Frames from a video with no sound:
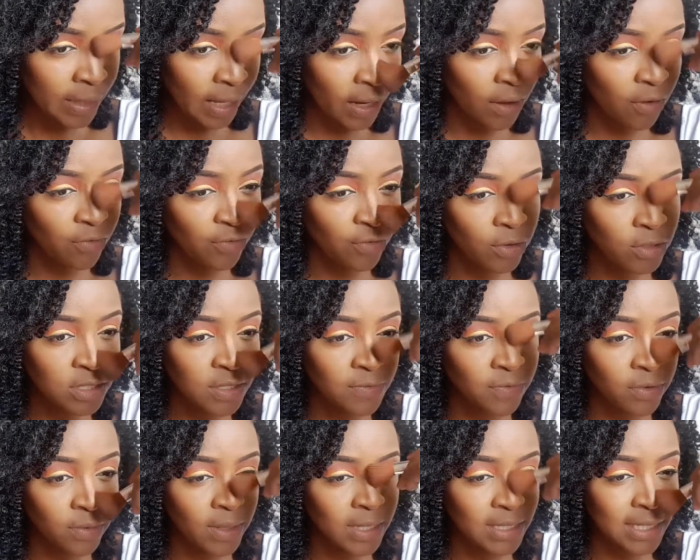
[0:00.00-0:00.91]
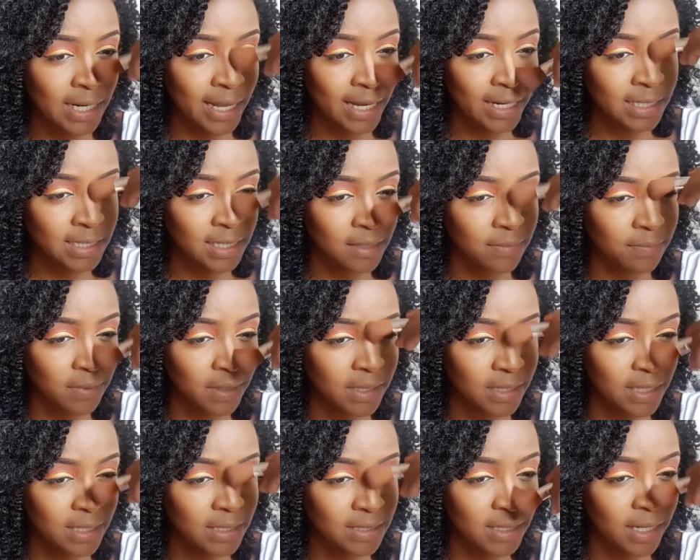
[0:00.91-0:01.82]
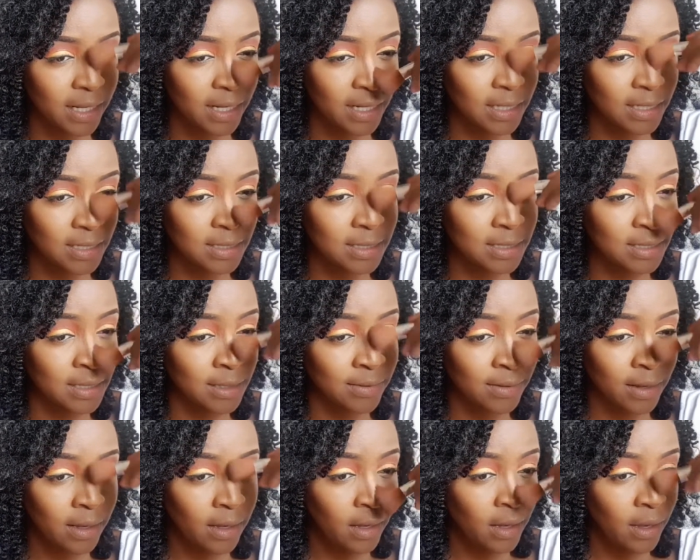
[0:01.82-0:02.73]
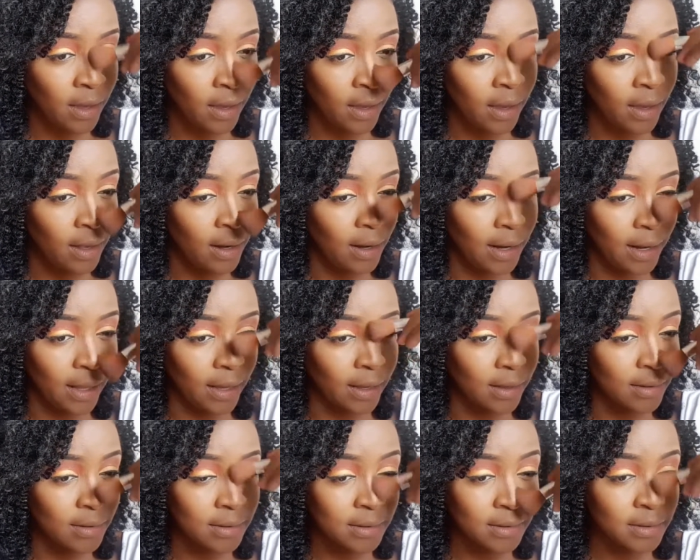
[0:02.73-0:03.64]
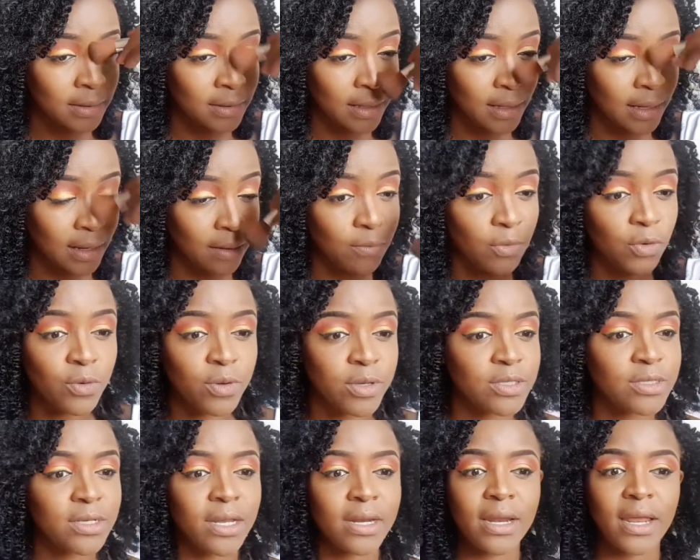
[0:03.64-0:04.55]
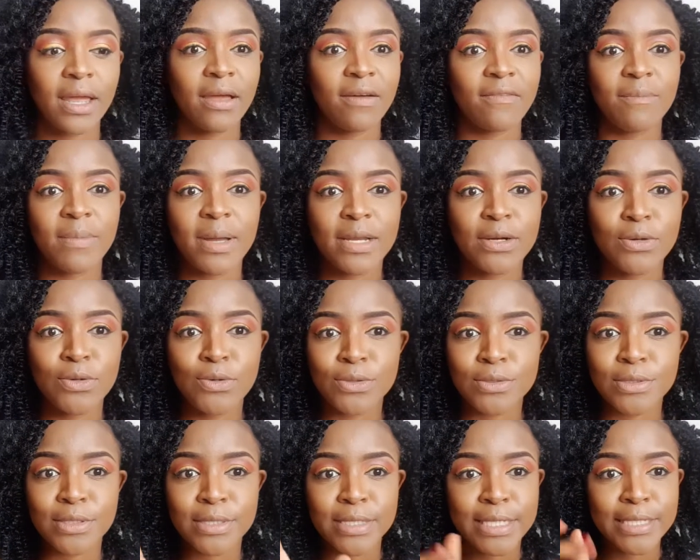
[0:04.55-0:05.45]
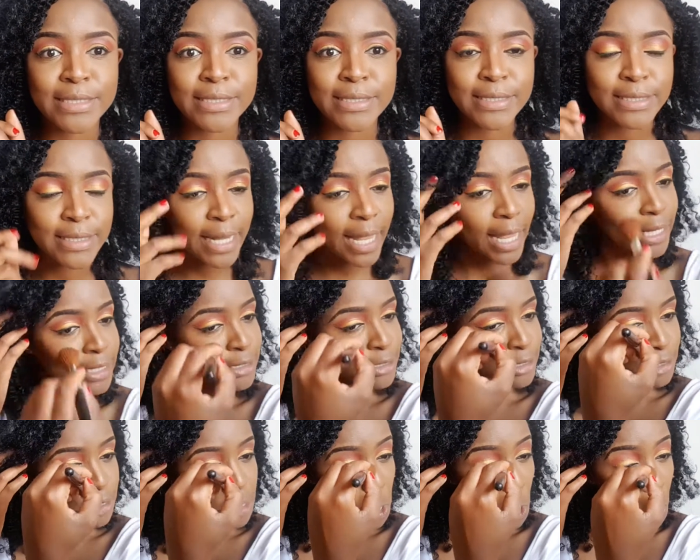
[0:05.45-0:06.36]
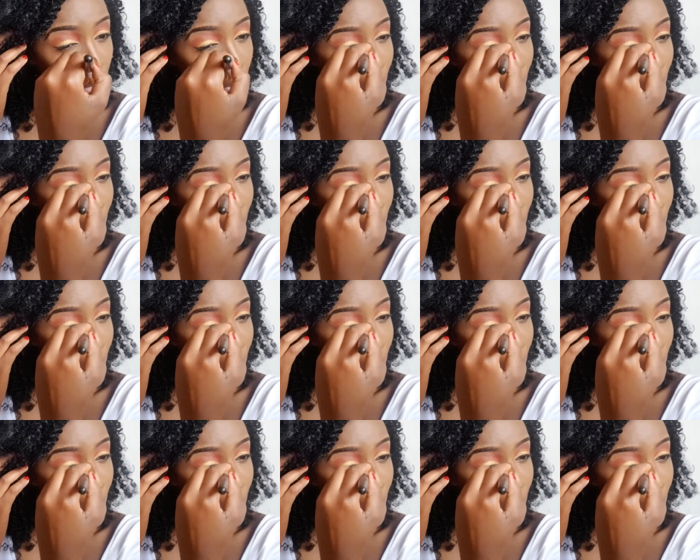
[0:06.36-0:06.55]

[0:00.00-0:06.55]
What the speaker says: Like, of course I've always liked it, but these days like I'm always trying to have my nose looking snatched.